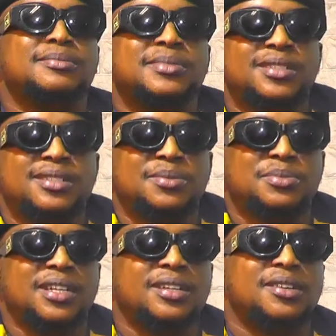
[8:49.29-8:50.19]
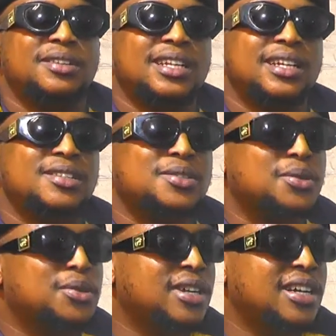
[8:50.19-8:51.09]
just break it down. Like he
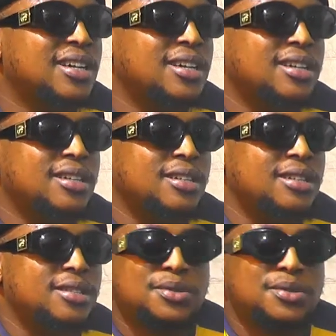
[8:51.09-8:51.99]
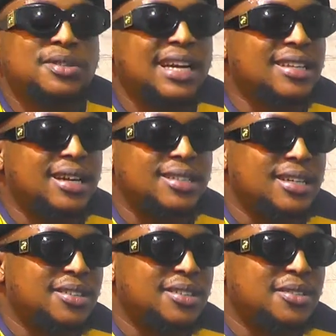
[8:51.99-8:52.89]
doesn't like the
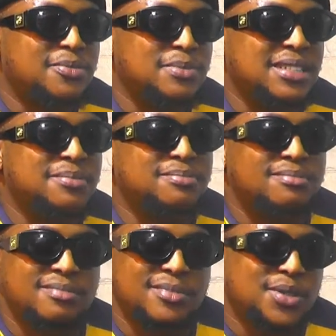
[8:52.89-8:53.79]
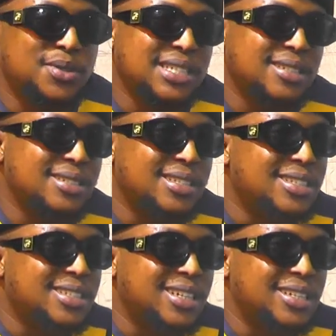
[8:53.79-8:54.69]
idea of me doing
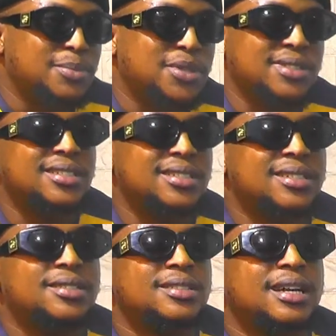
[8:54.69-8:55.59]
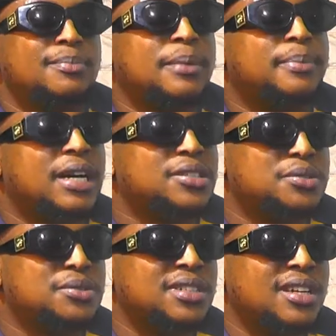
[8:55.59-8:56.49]
DJing, but DJing is like my passion.
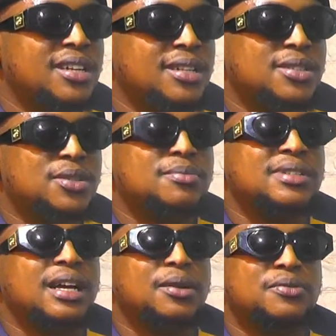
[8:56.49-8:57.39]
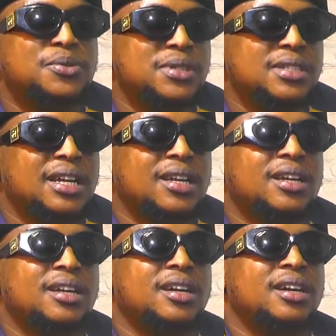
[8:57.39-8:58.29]
It's something I love doing. Like
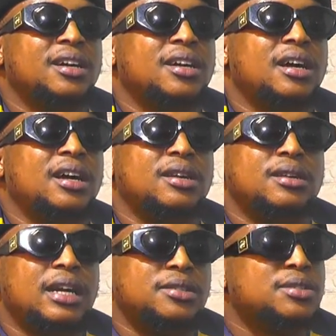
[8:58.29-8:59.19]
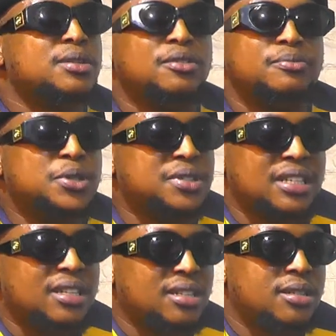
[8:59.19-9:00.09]
I just love music,
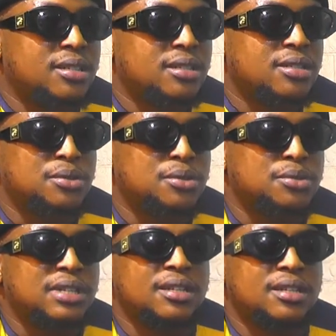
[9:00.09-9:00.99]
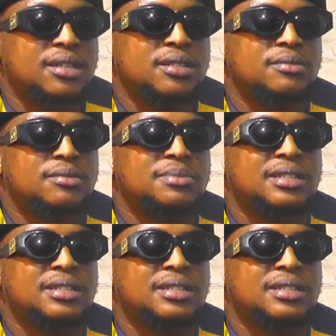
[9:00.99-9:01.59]
so like it's something I